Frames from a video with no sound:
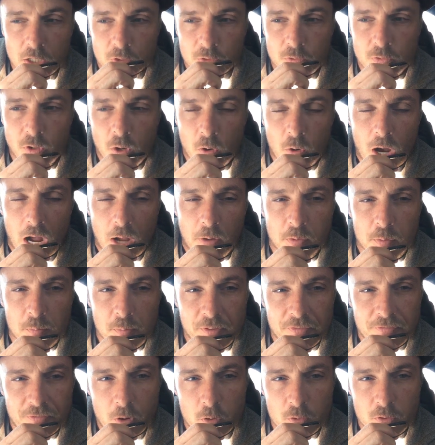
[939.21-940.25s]
So I would
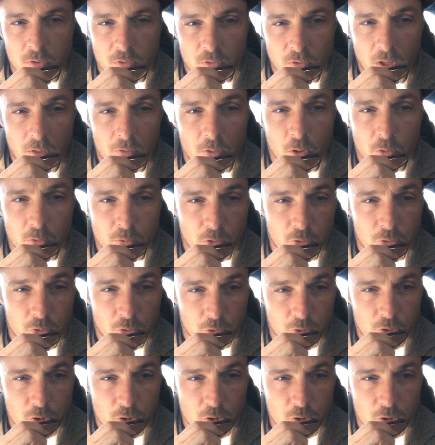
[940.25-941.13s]
be focused on those as your